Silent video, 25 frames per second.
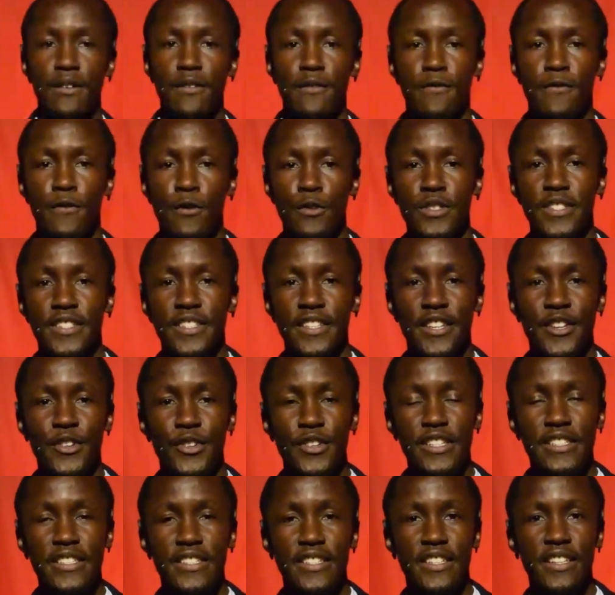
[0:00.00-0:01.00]
Food
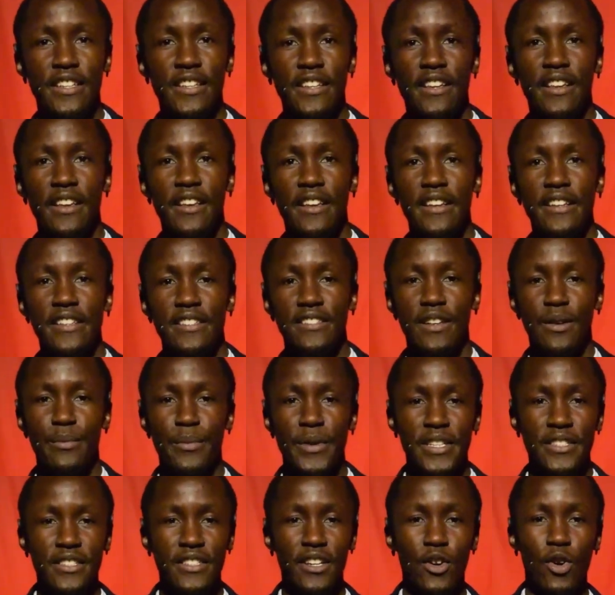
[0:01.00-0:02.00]
security is a
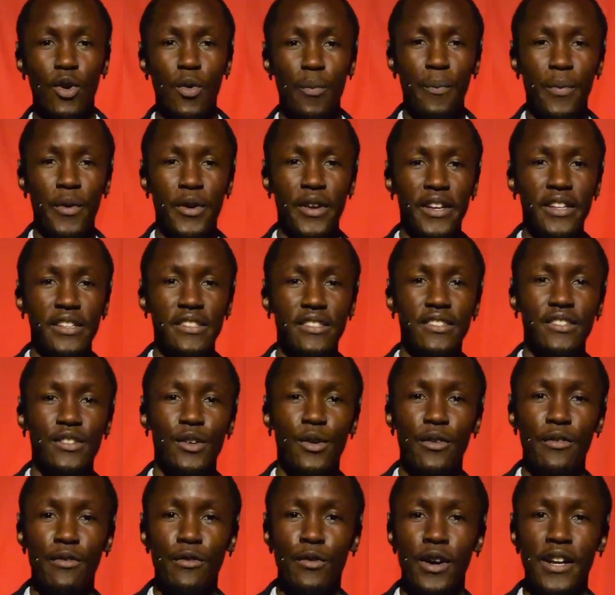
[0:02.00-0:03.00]
major component
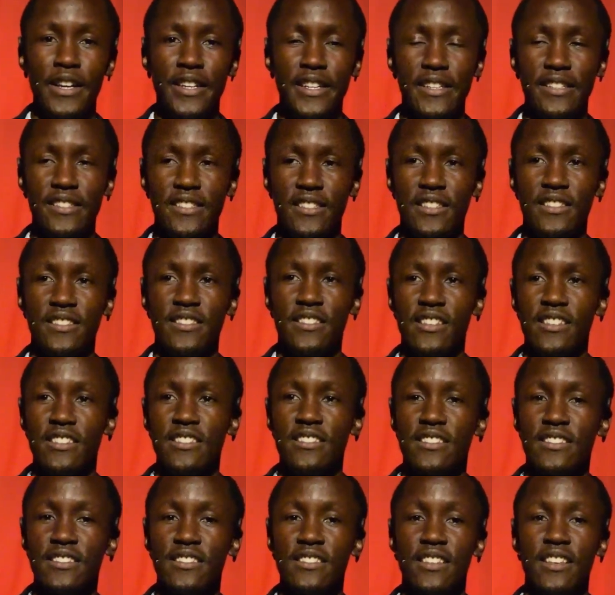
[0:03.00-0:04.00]
of world
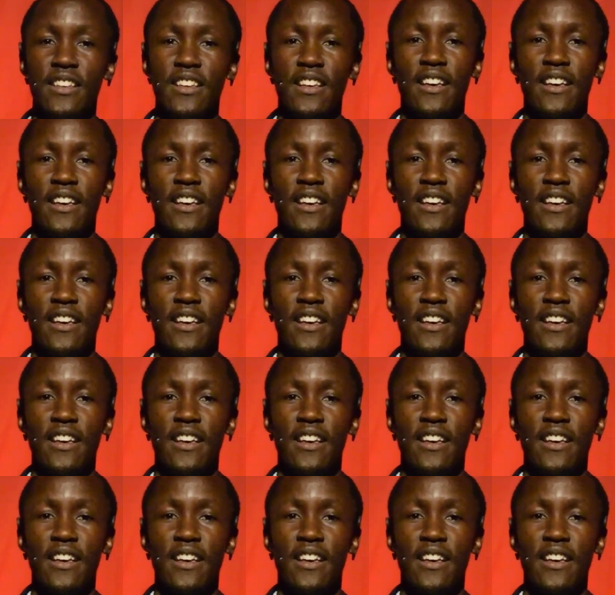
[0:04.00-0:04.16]
existence,